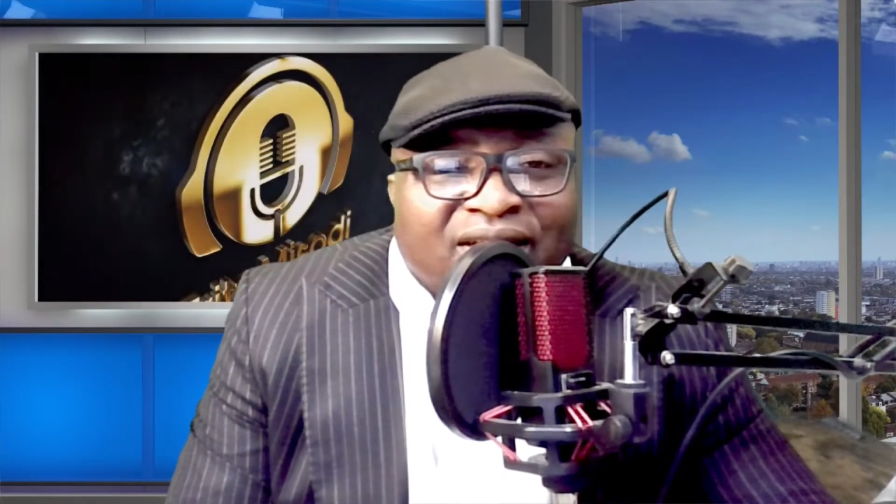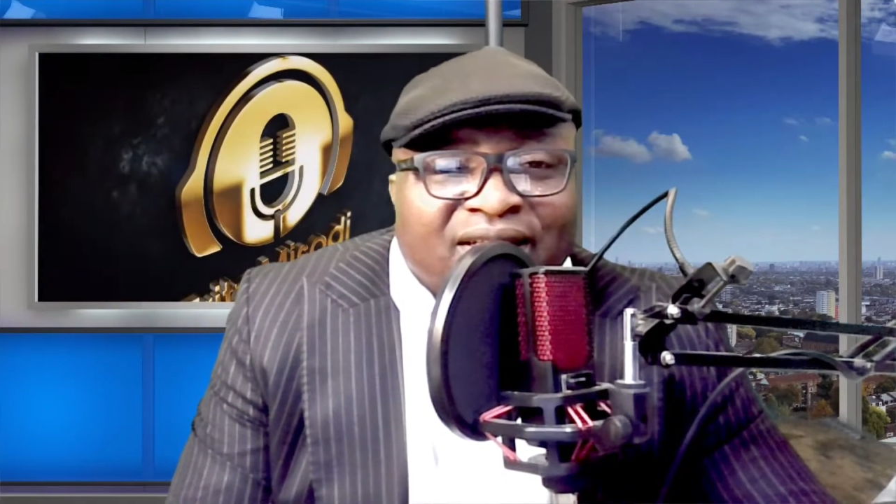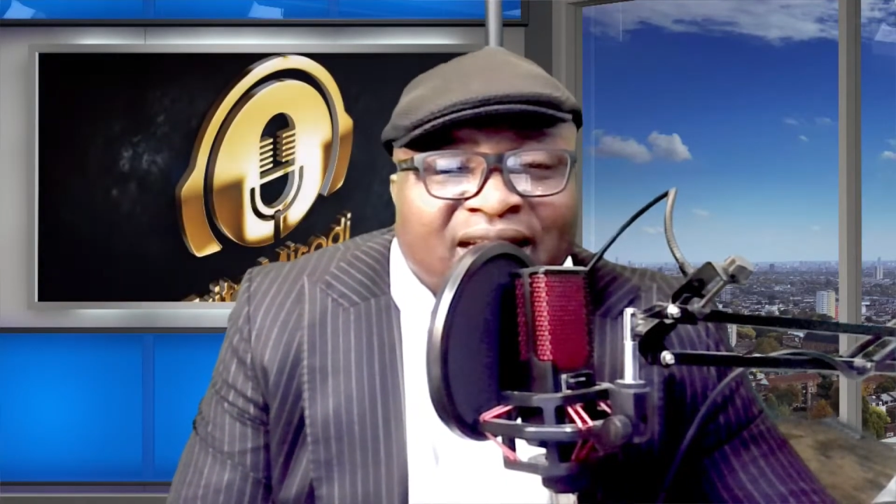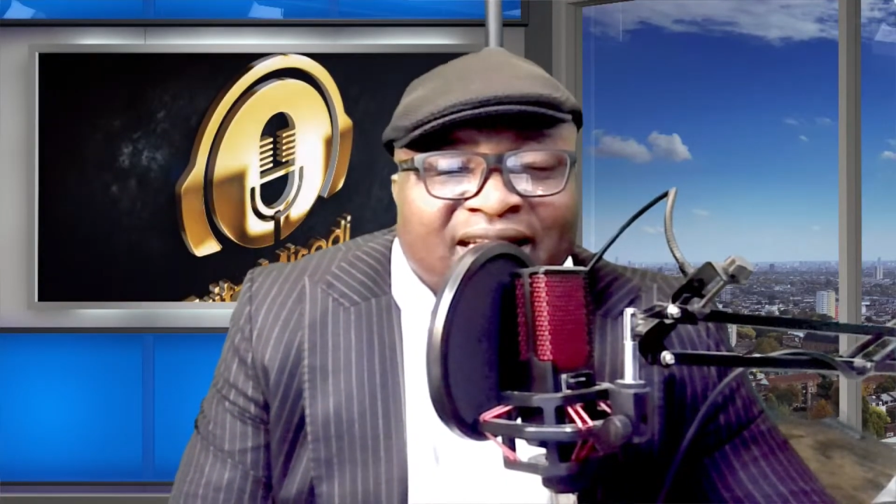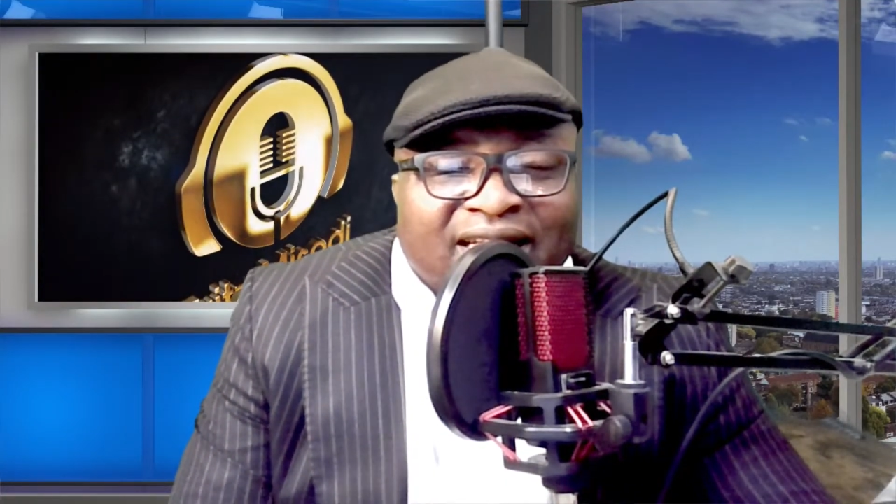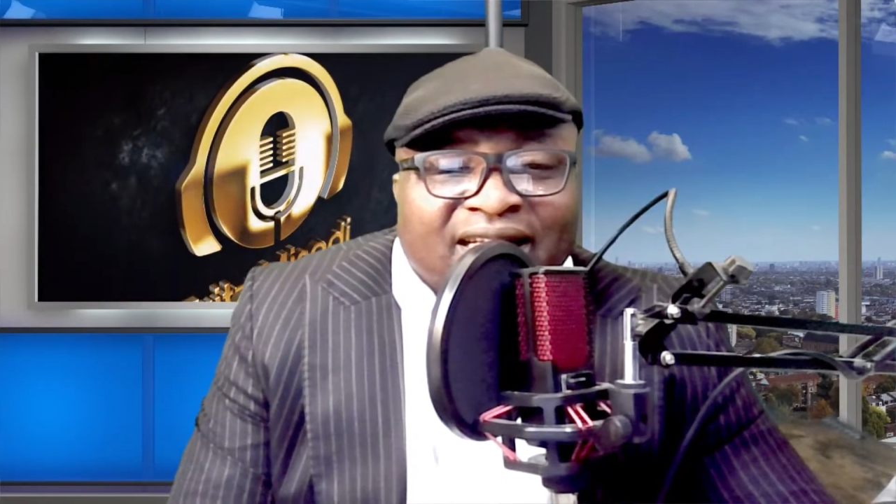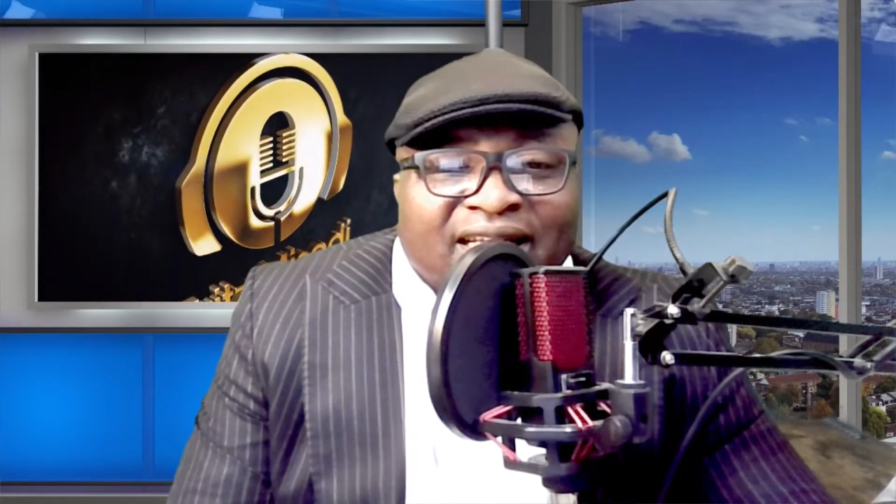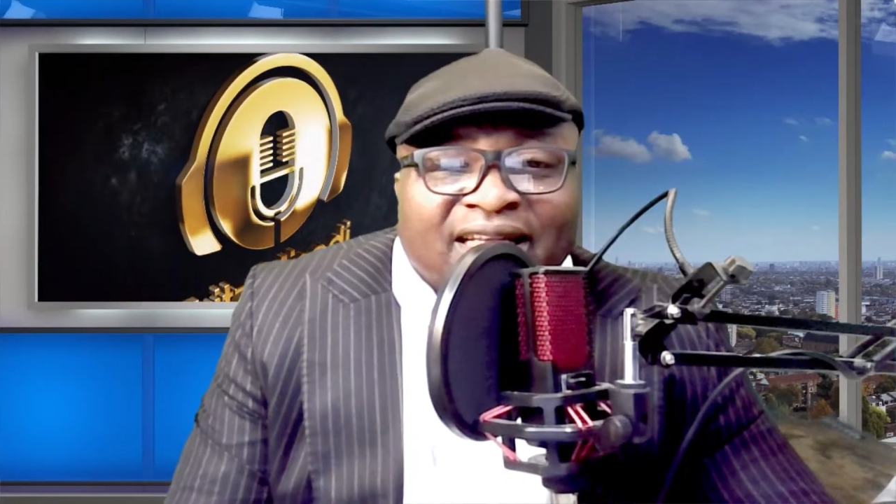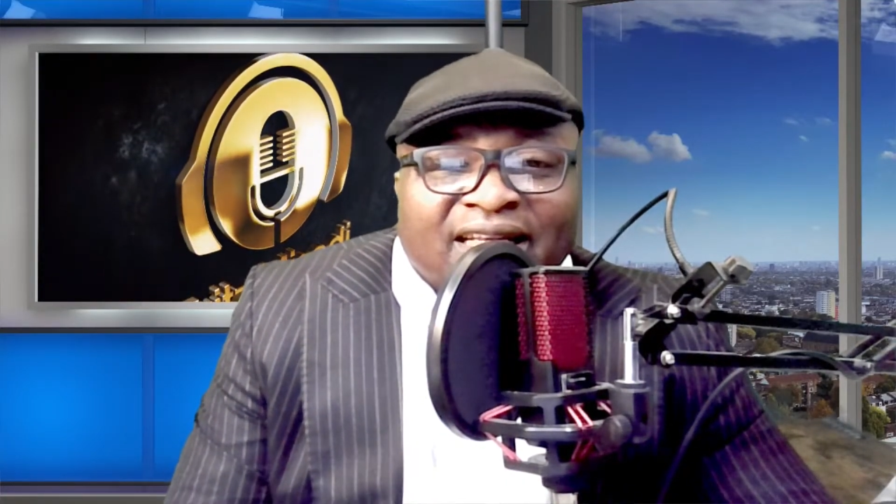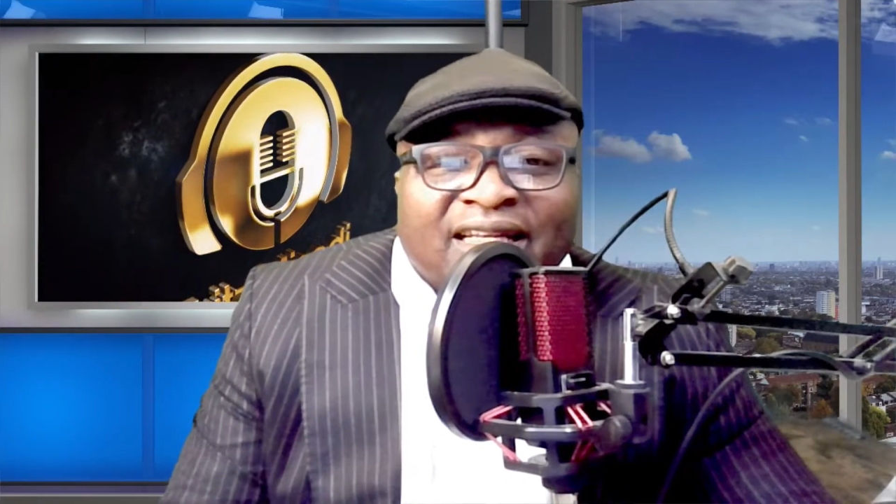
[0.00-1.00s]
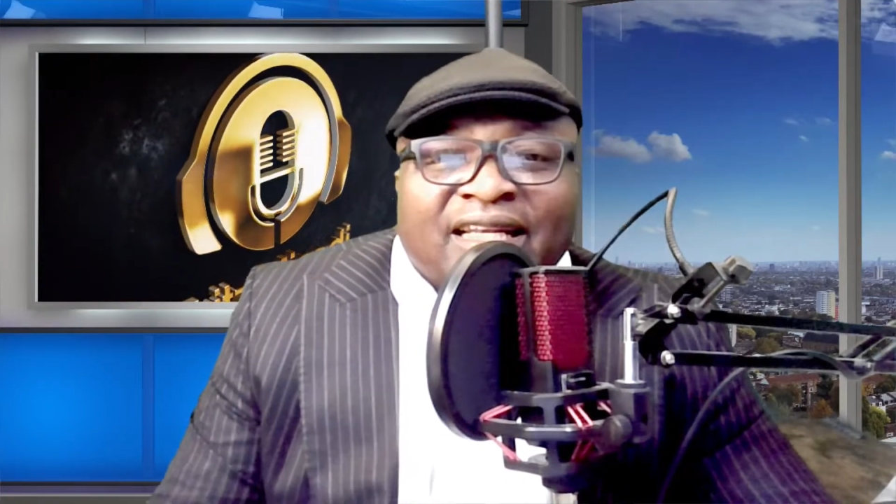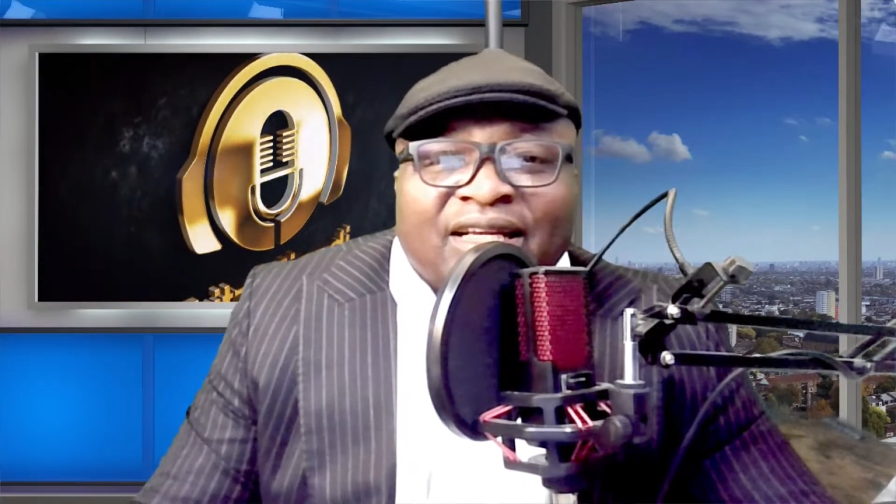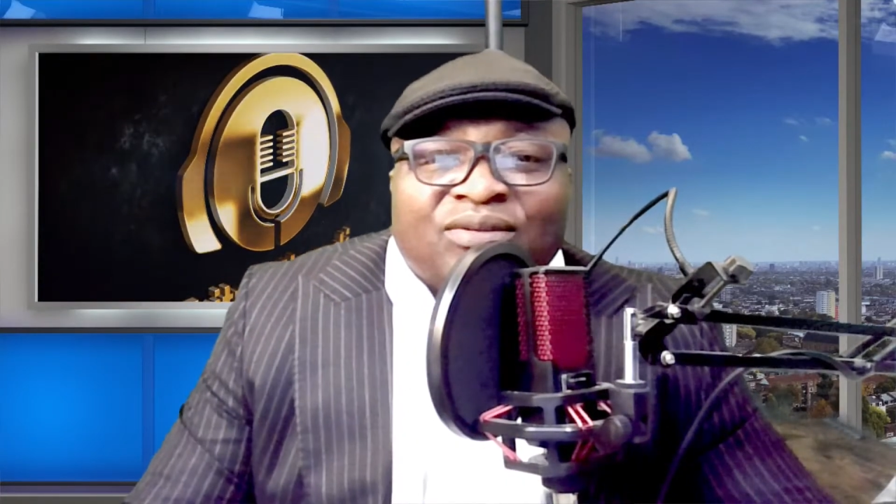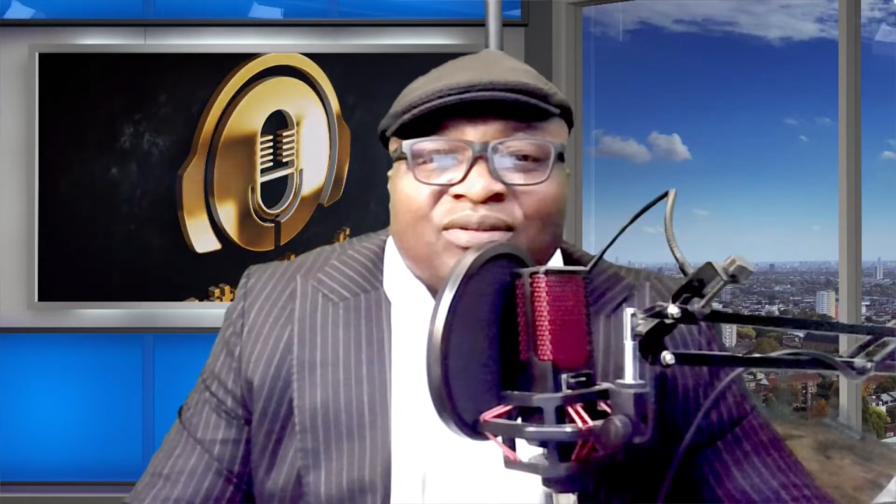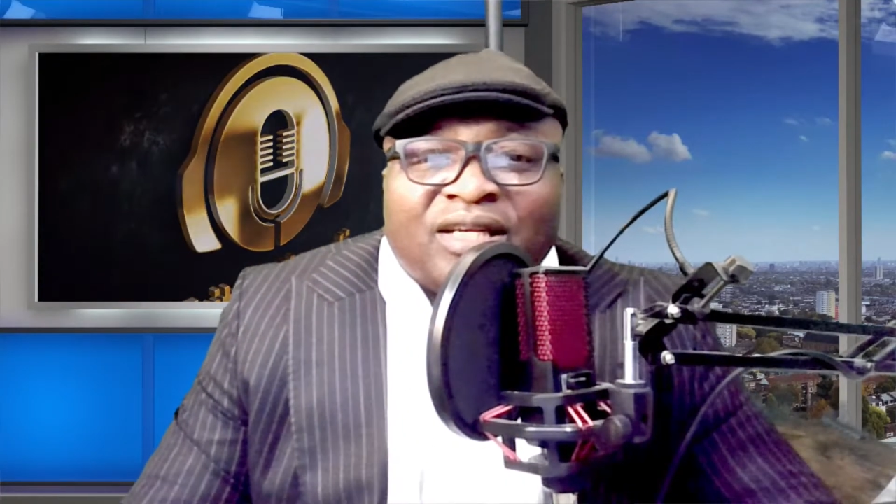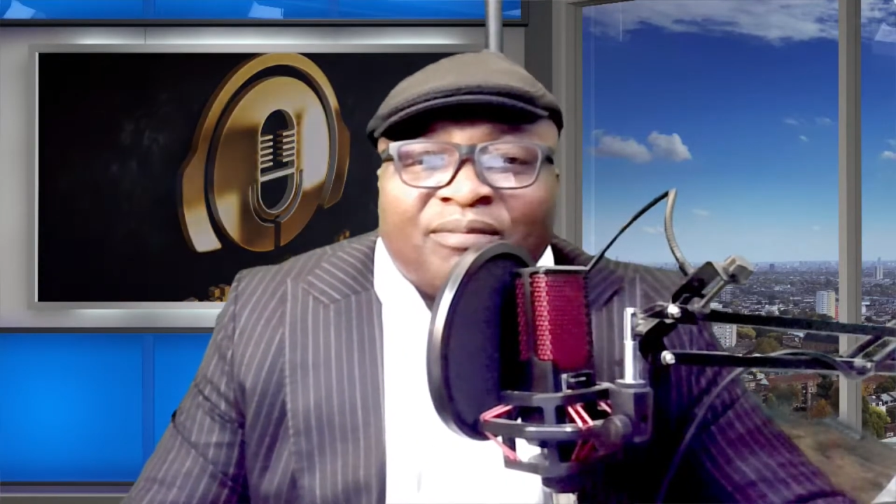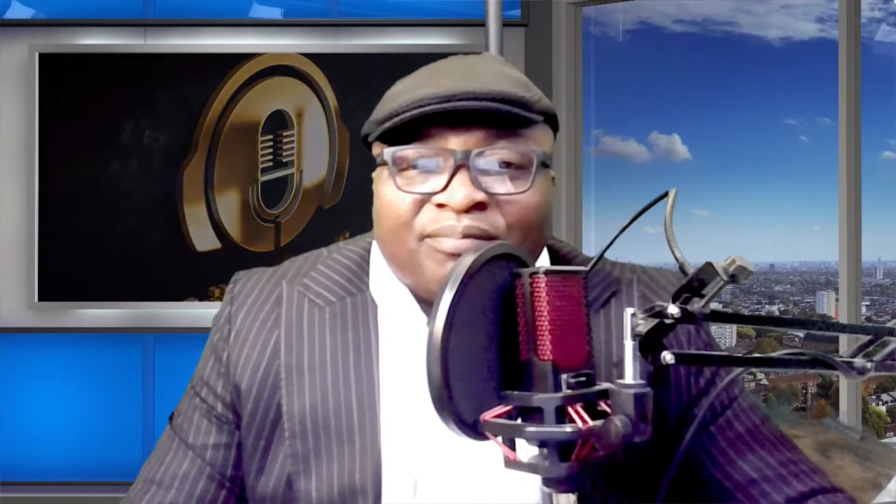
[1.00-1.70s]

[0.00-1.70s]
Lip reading: that they should keep